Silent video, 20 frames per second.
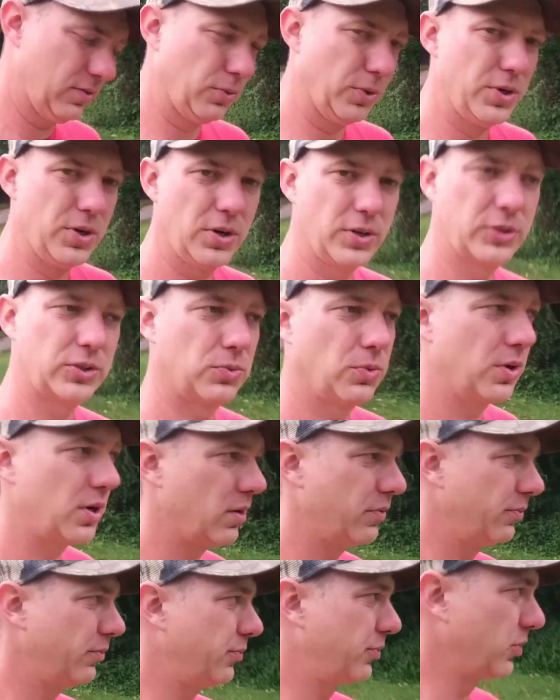We nursed one
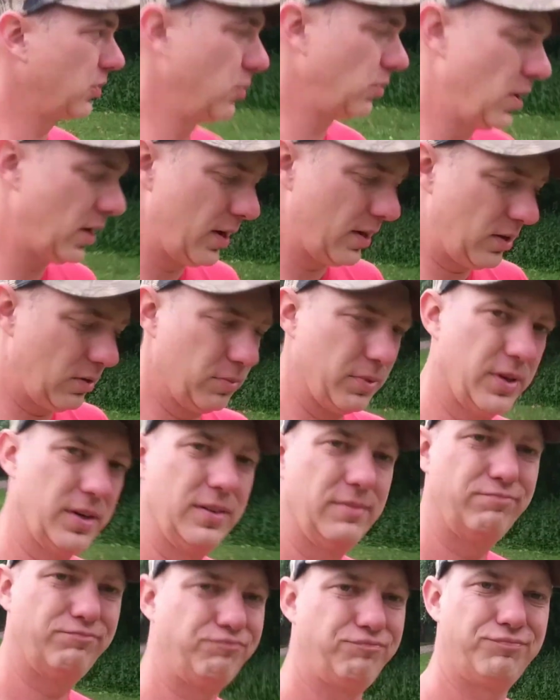of them for a while, but it